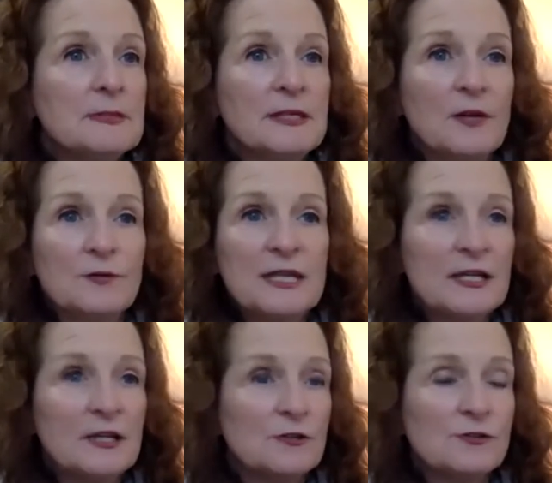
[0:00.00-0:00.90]

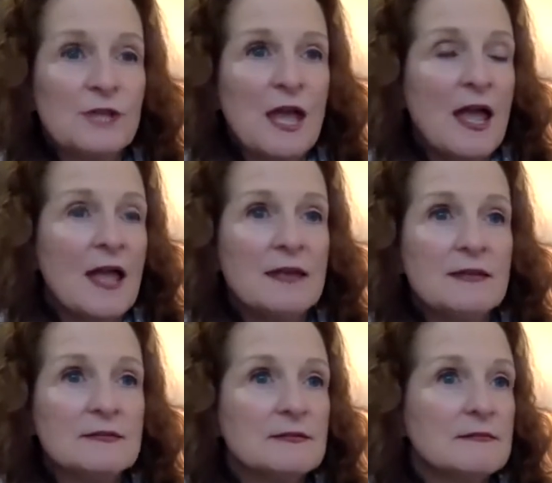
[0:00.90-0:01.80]
tears and
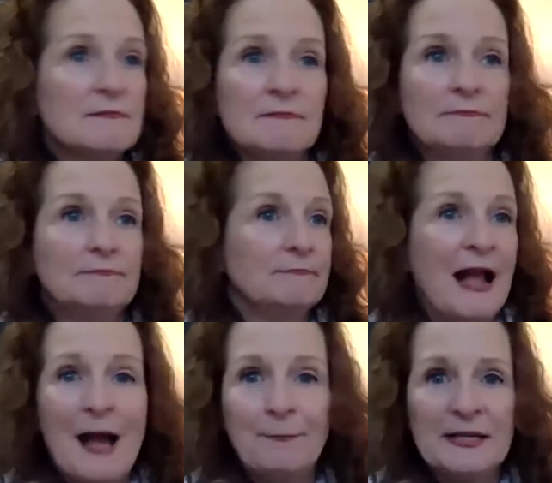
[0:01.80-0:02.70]

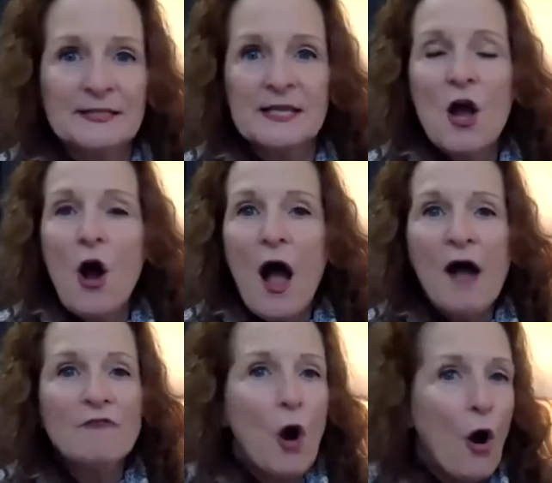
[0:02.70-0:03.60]
happiness have
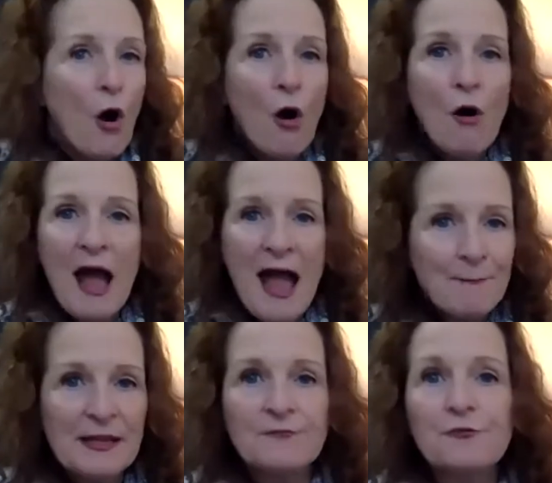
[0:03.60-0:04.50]
all happened
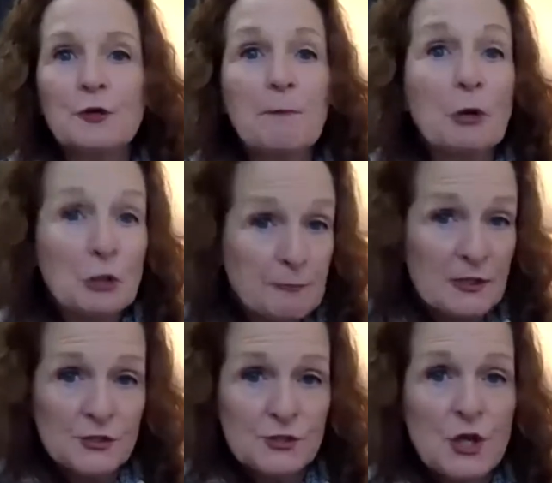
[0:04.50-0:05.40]
for a
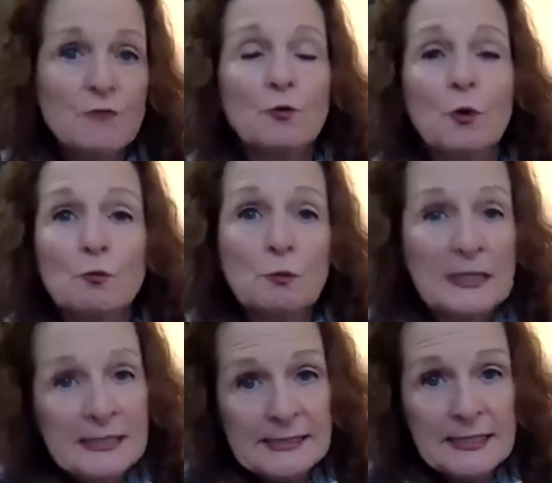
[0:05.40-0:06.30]
purpose, for a
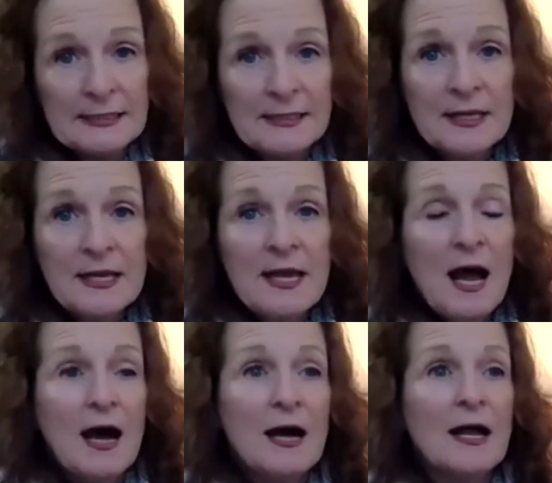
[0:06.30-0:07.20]
reason.
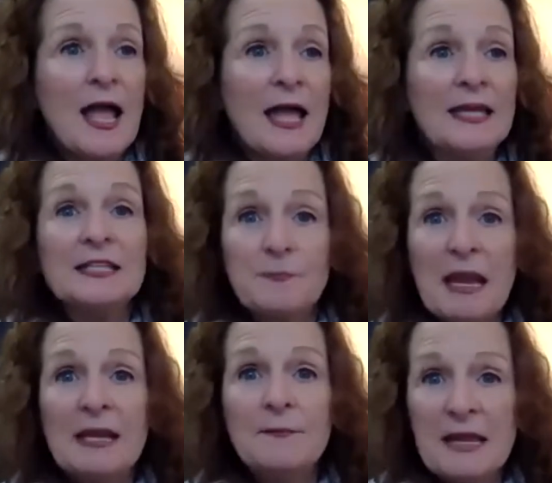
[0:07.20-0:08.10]
And it's
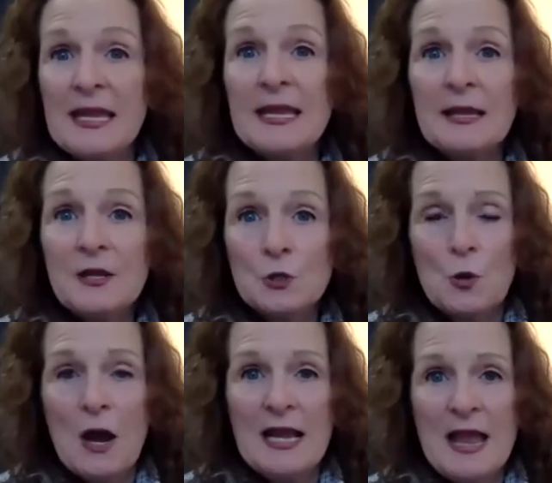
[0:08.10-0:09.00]
made me who
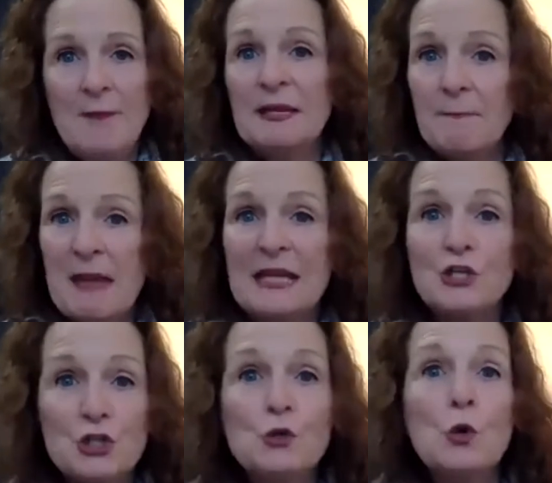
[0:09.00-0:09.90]
I am, and it
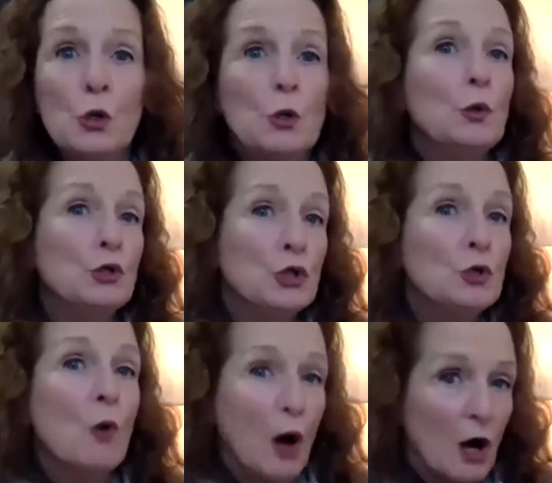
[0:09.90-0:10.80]
makes you who
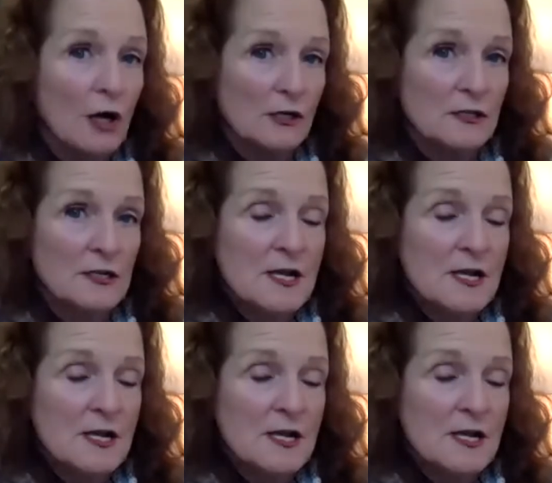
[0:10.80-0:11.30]
you are.